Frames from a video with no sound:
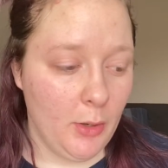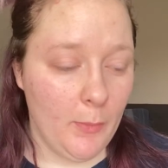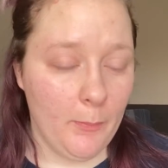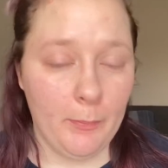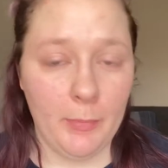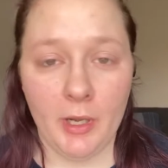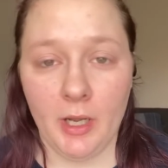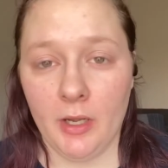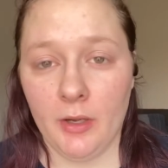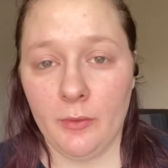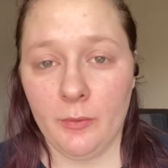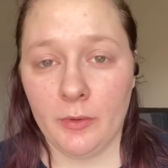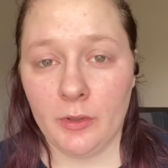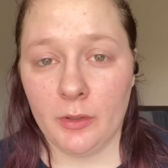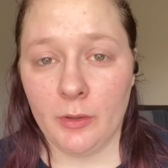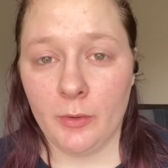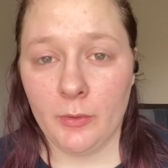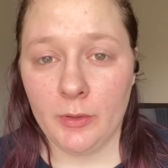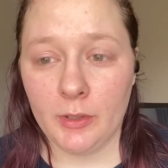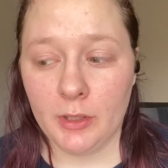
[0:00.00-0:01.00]
But we're
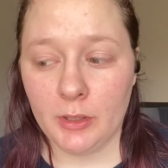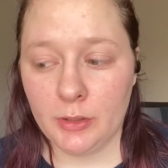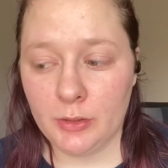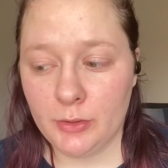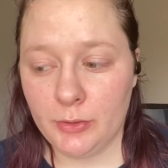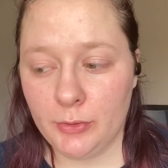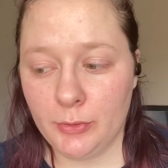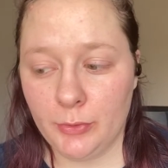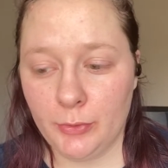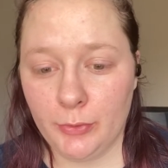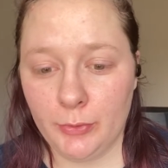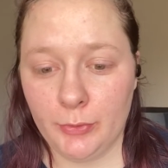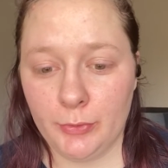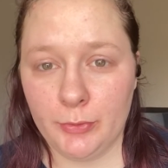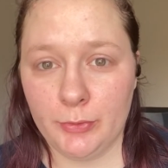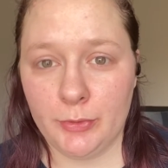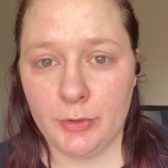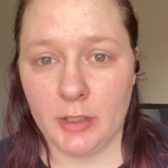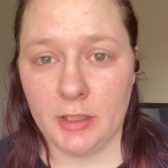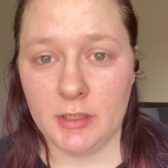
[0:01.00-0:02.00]
going to
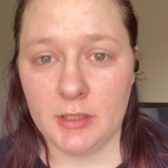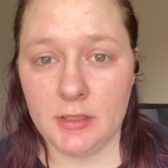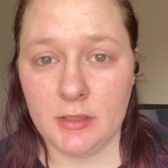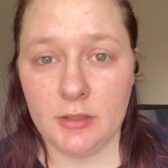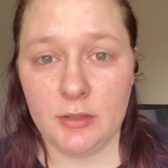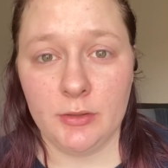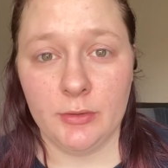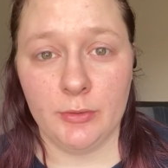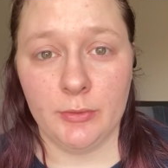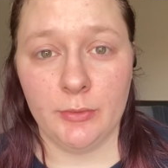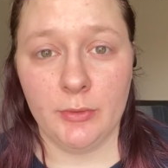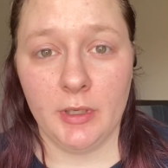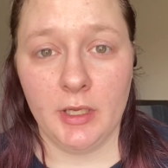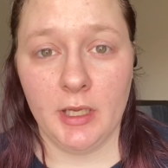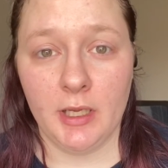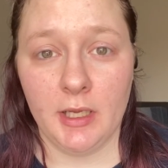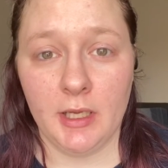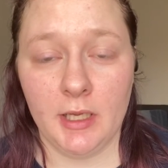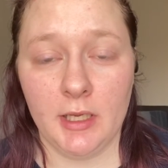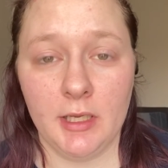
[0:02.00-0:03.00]
just do
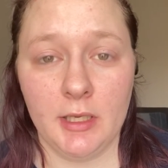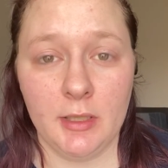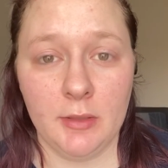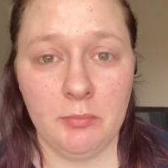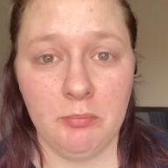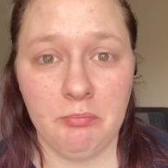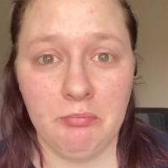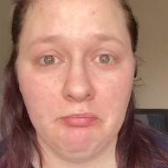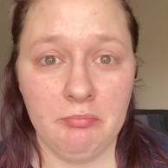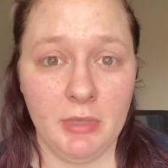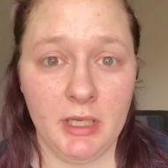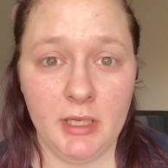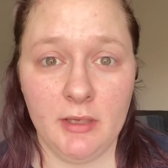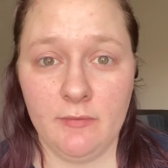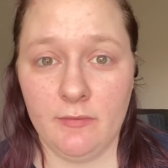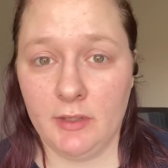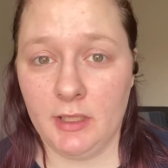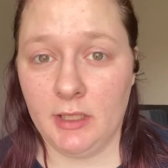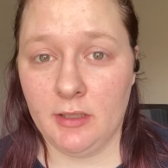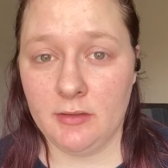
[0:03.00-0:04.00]
a makeup
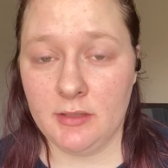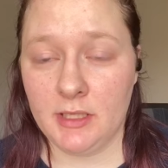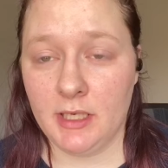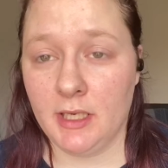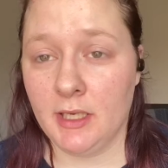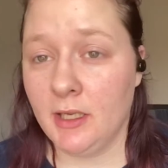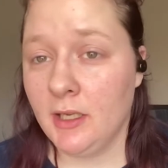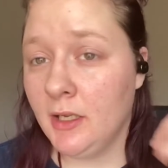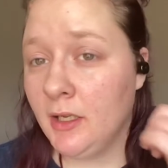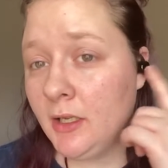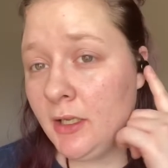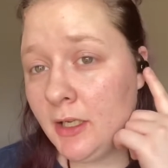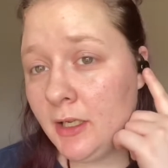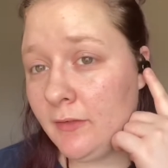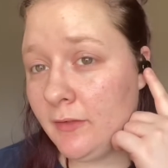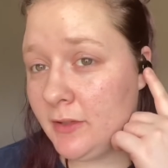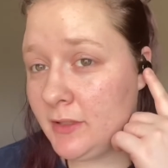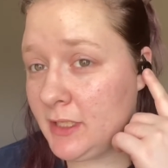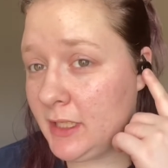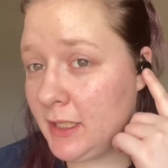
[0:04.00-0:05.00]
video today. If
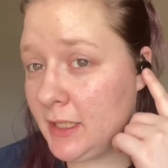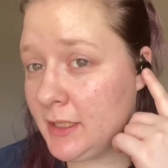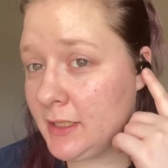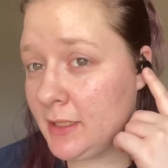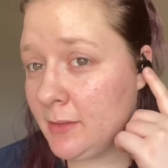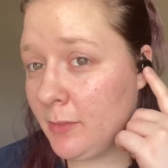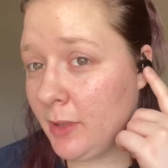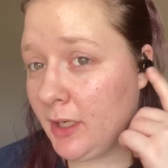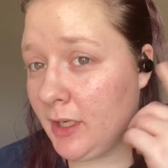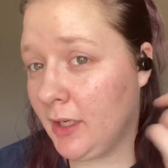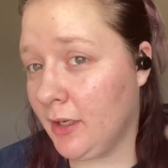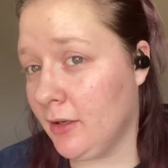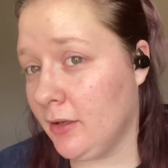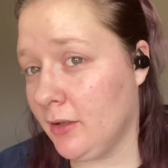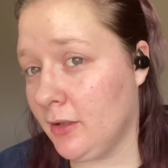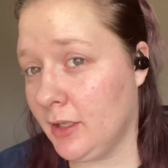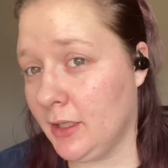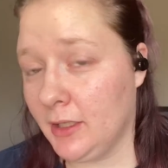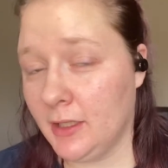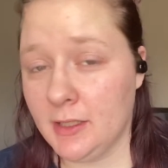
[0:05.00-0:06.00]
you see this in my
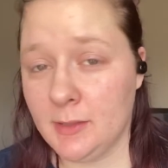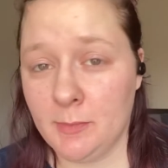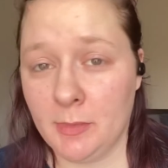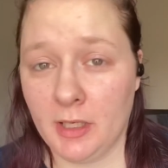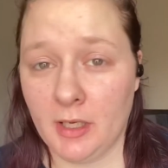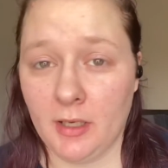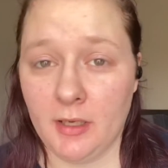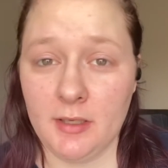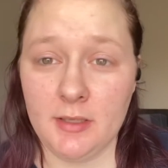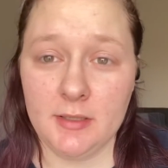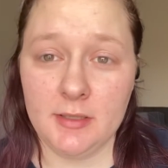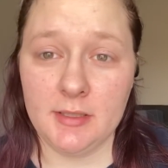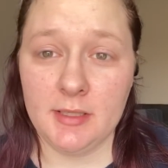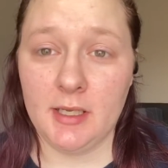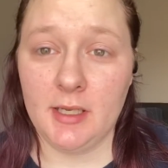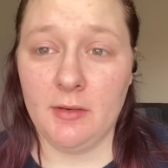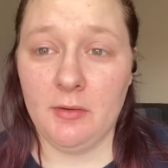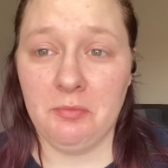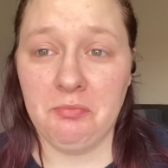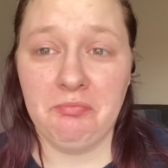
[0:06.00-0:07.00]
ear, it is because
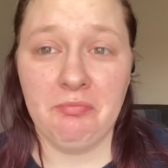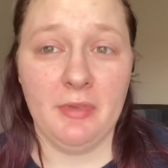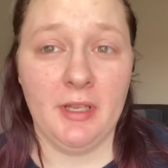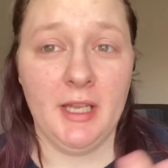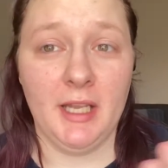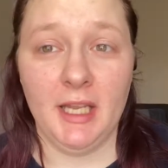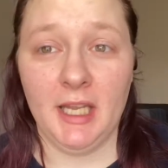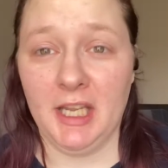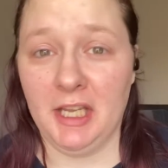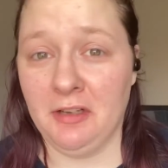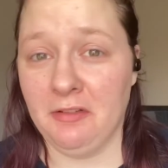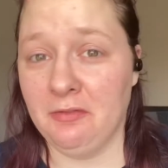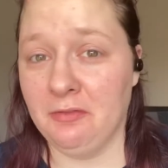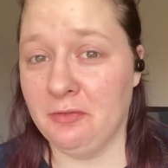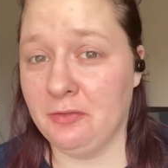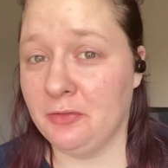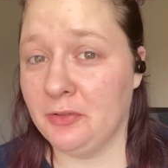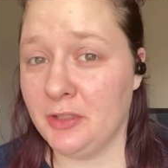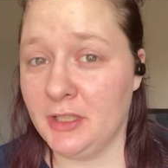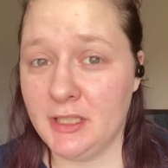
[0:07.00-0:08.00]

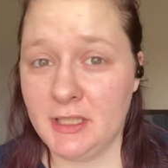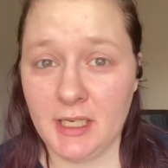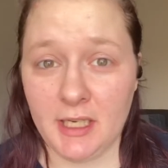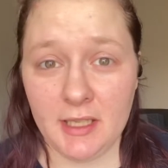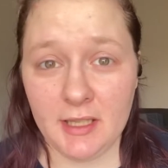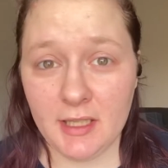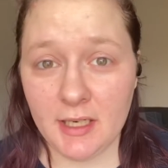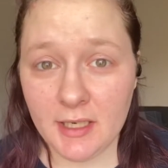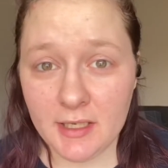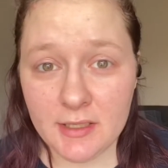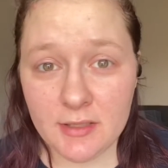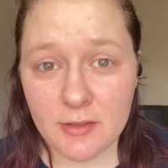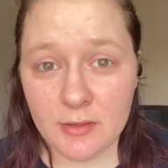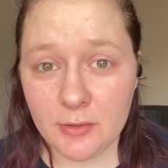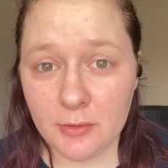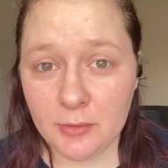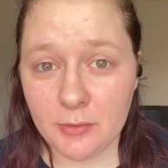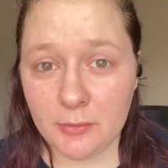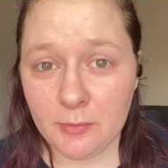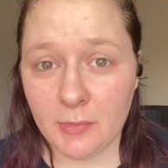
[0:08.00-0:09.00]
every day that I do
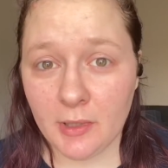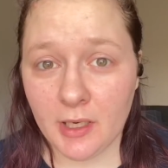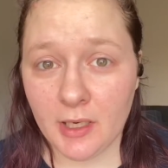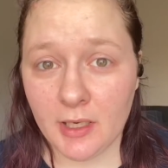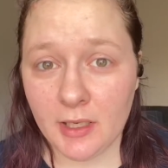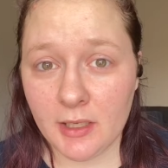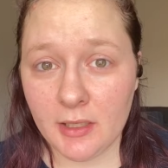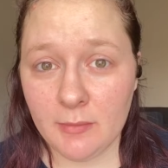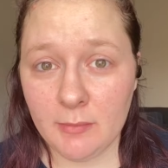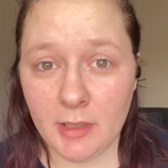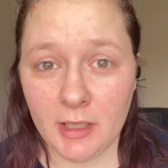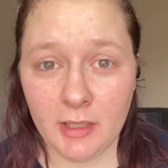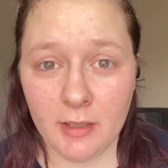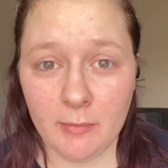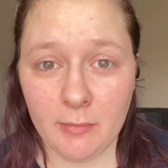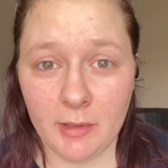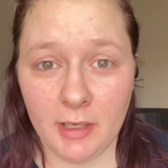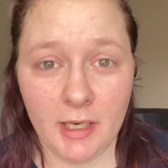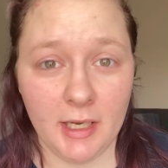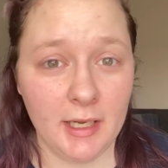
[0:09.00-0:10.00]
my makeup,
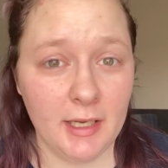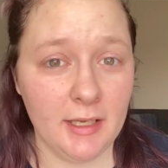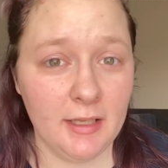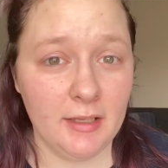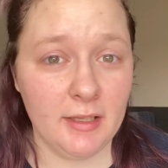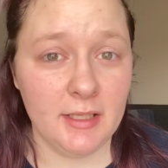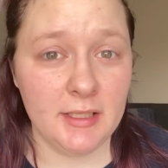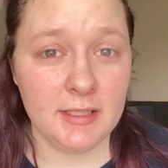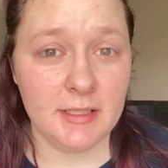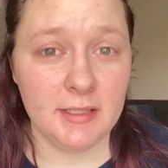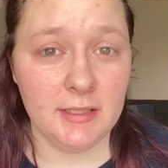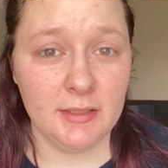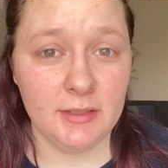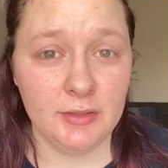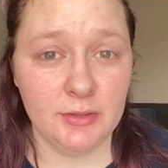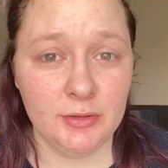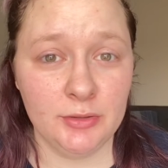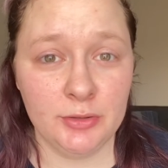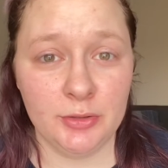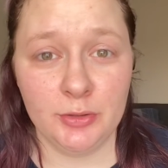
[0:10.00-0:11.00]
I
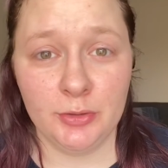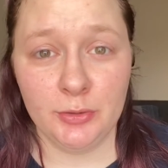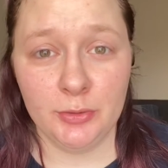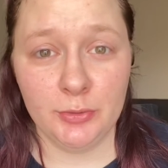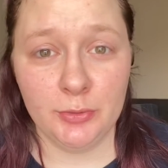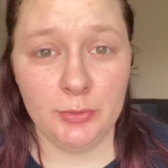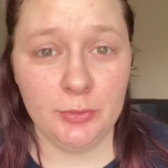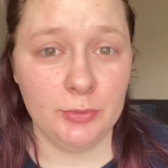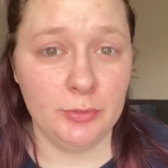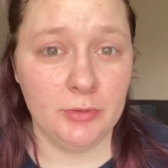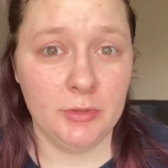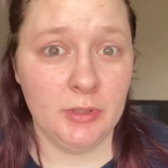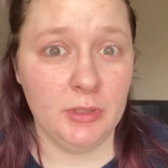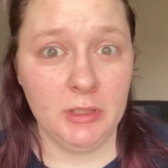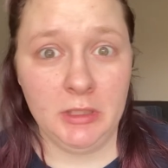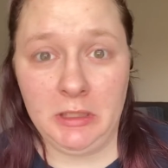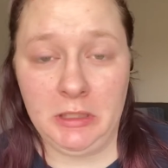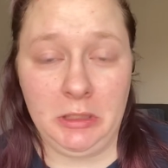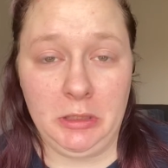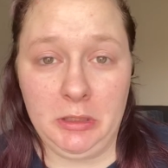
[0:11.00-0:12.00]
listen to
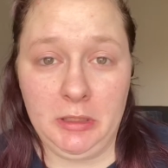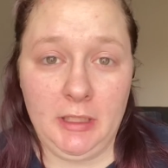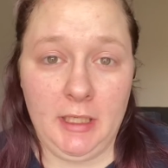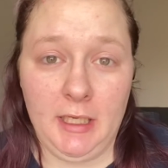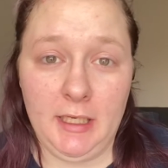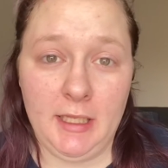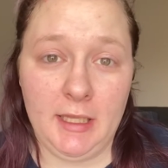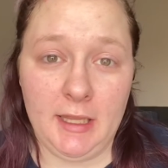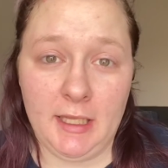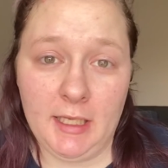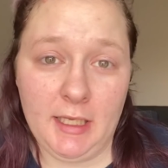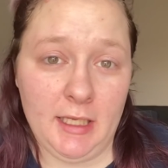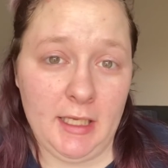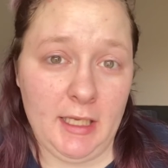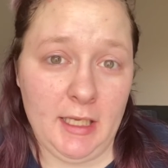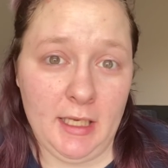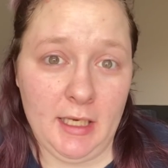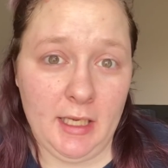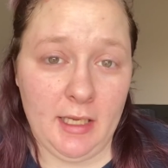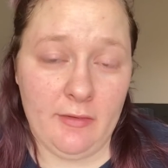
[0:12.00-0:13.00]
anything
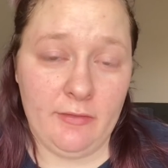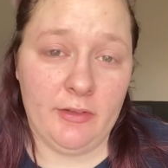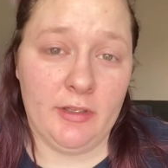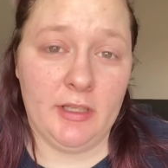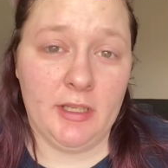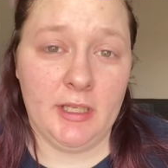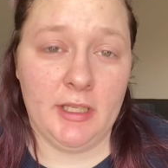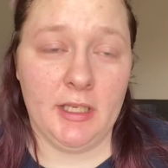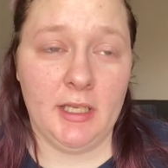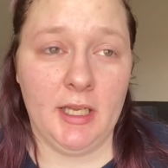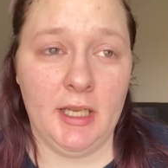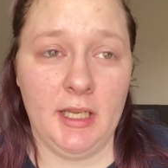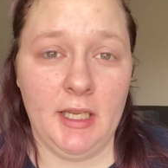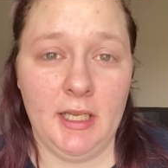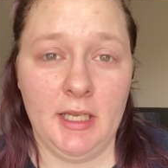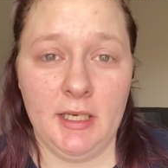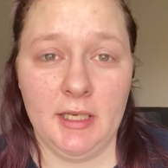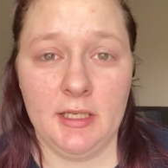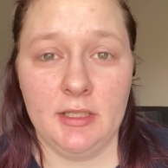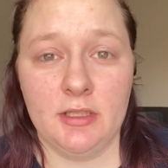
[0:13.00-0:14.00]
and everything,
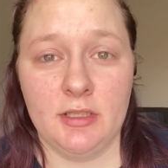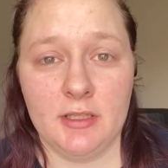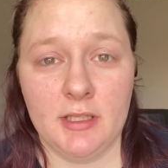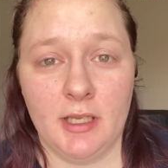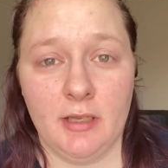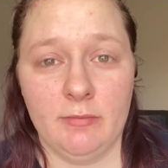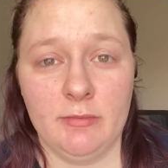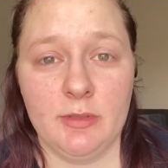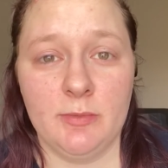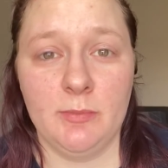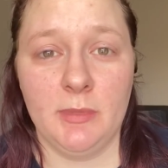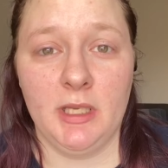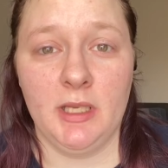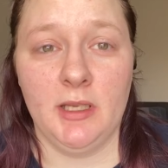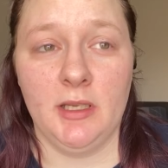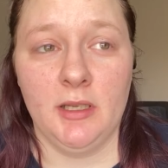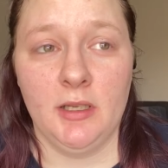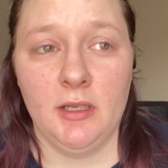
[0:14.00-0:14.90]
and it just helps me